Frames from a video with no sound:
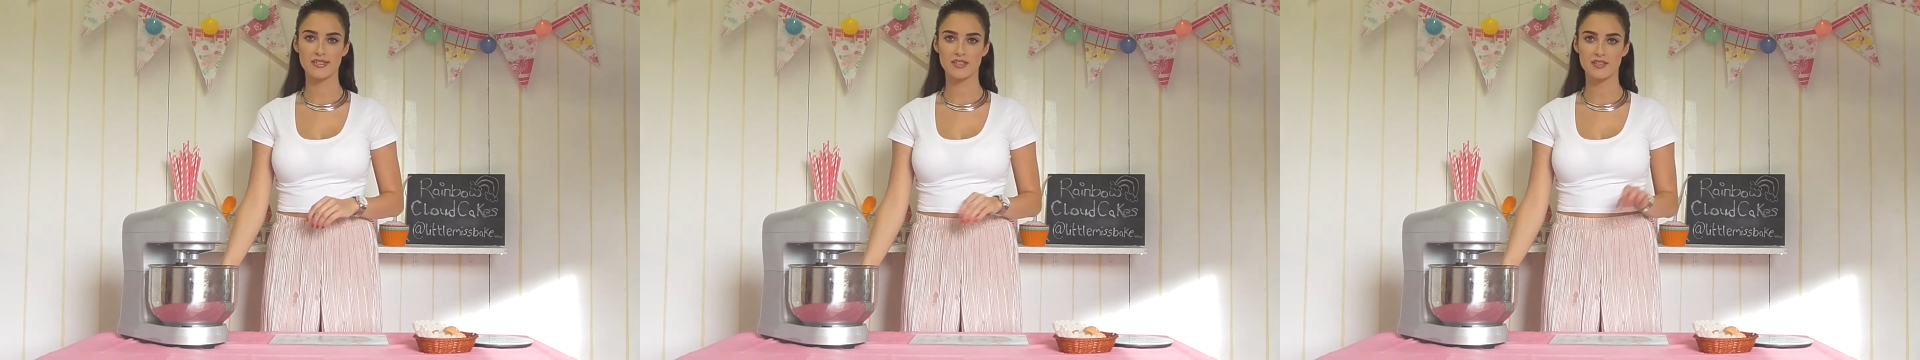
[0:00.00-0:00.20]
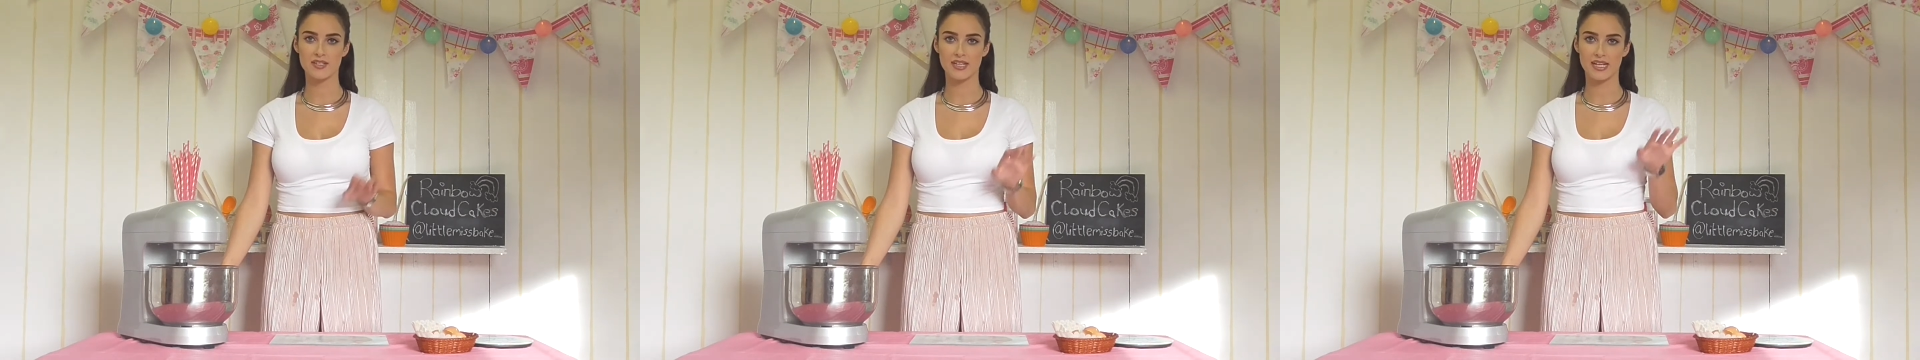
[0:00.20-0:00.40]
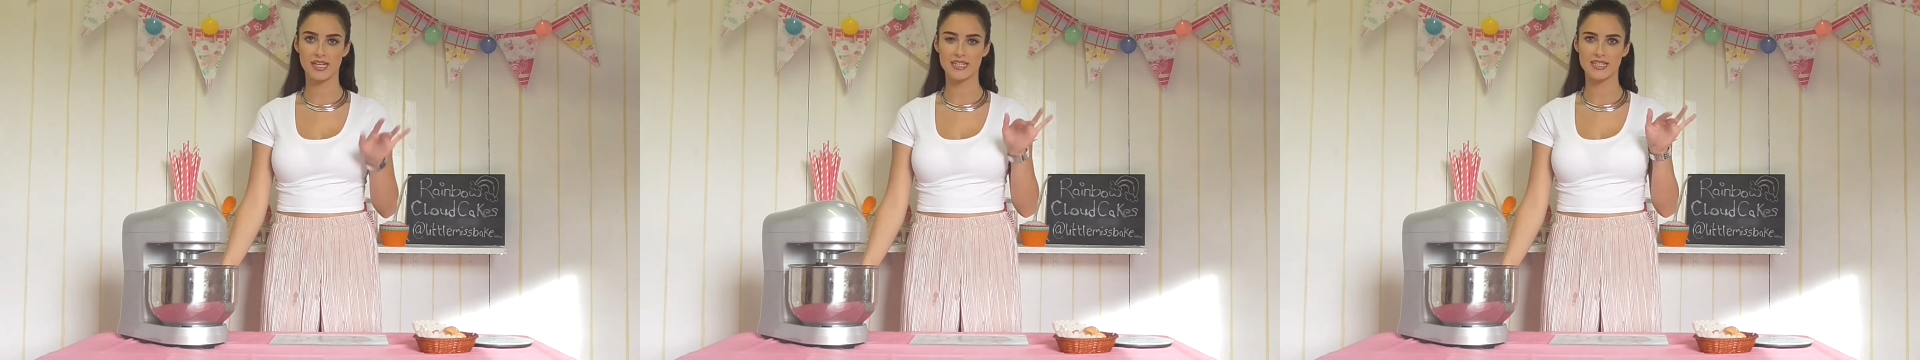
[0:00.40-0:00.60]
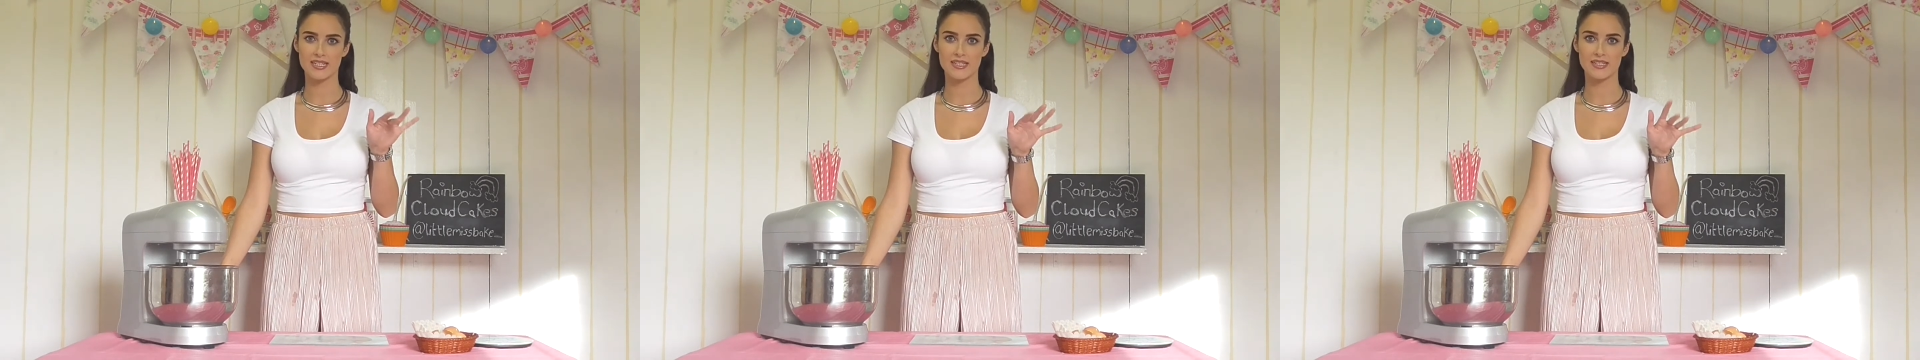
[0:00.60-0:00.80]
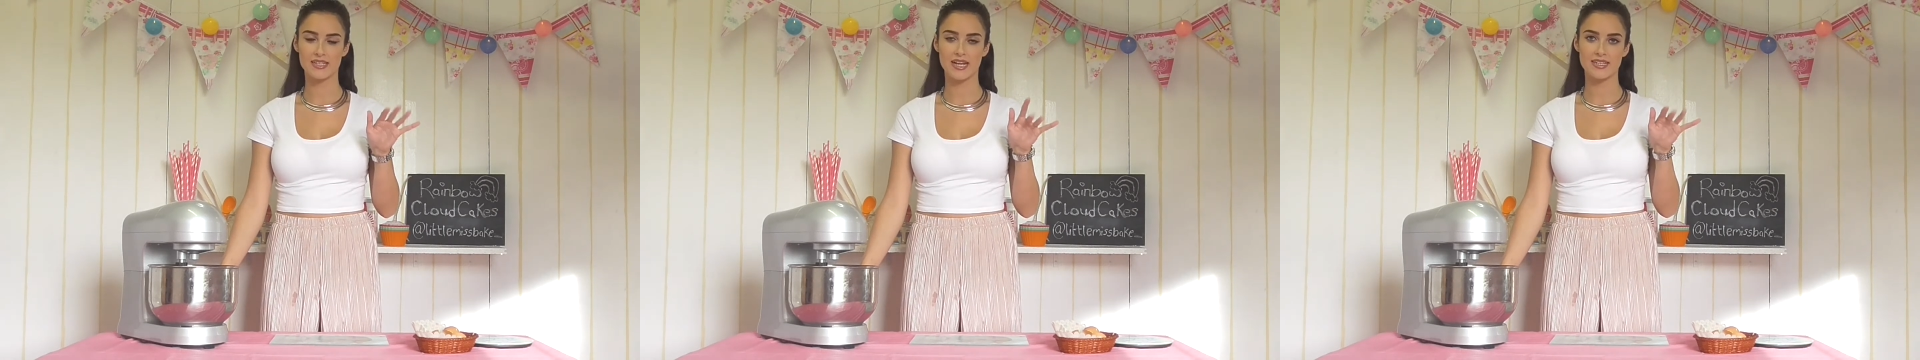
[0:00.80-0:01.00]

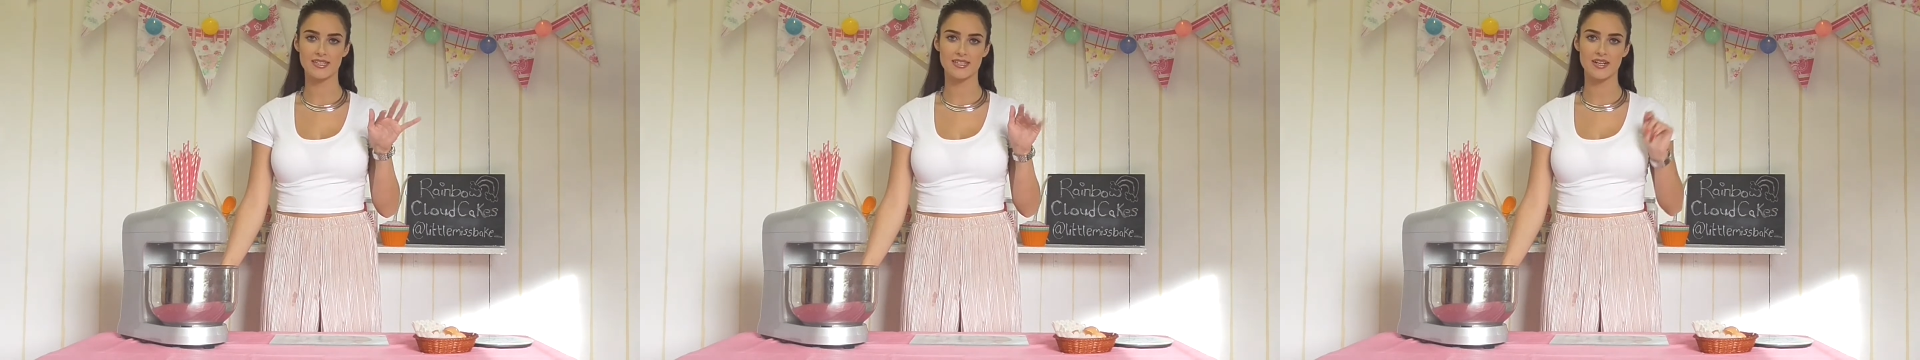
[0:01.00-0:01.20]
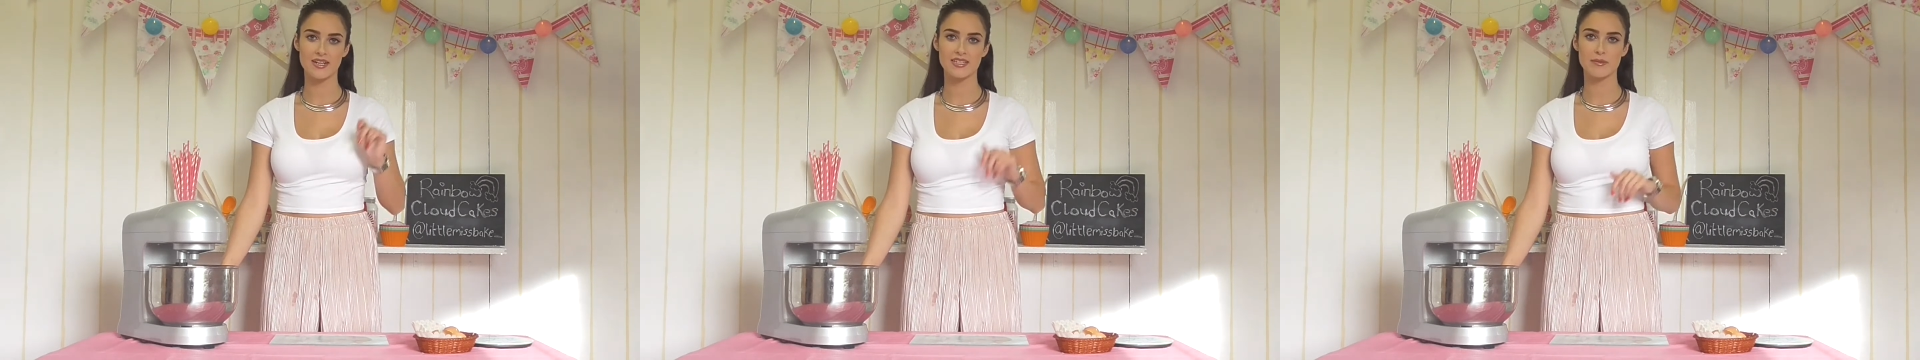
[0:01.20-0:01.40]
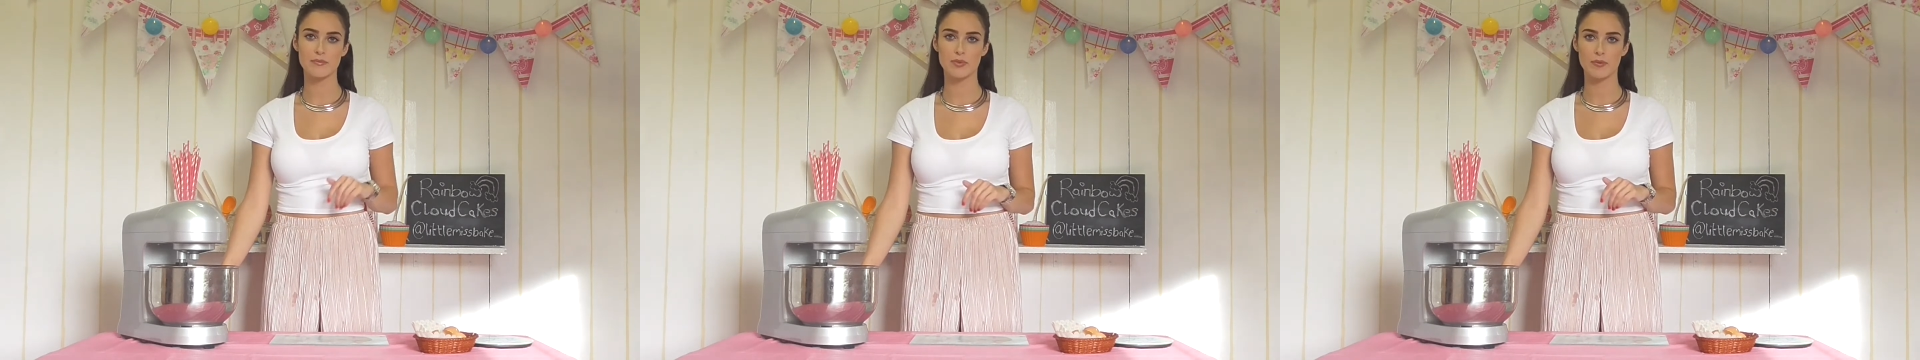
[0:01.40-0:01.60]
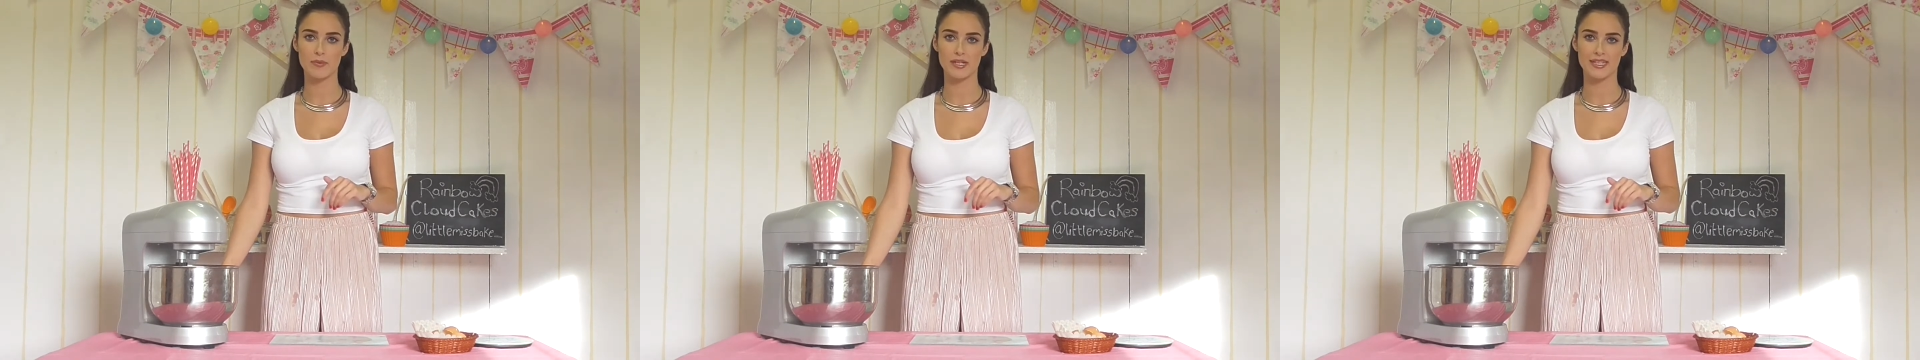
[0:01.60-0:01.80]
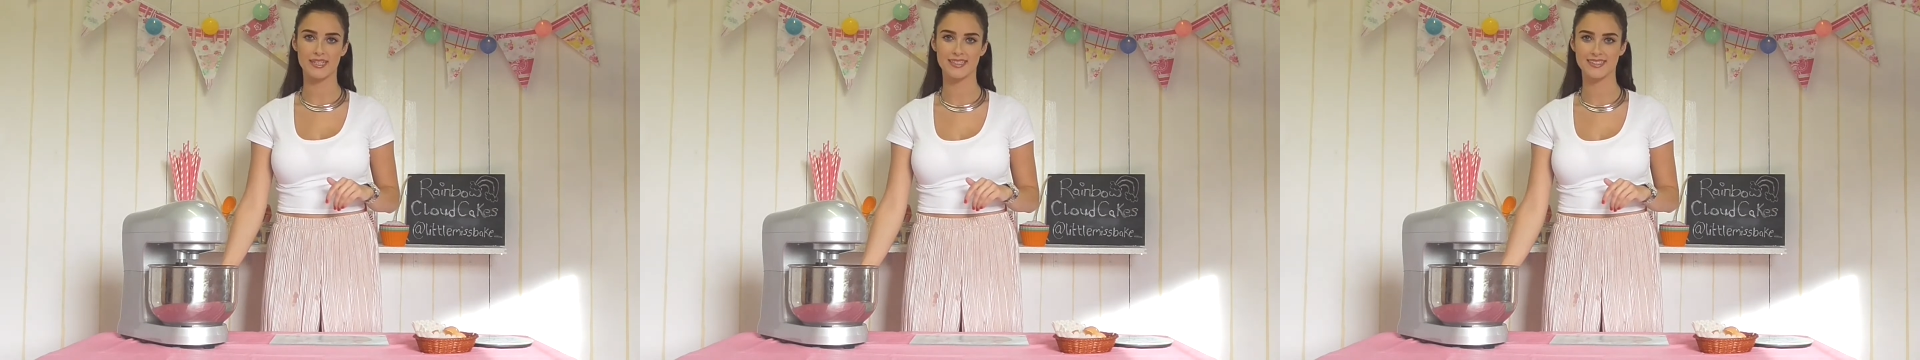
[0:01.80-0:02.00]
until it gets nice and
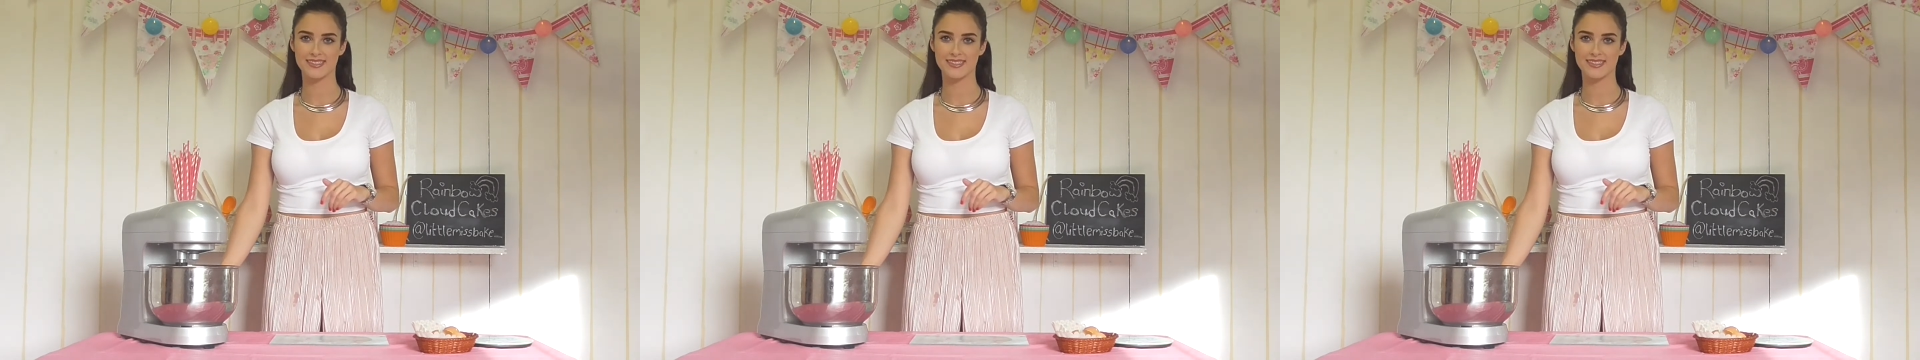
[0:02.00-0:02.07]
bubbly.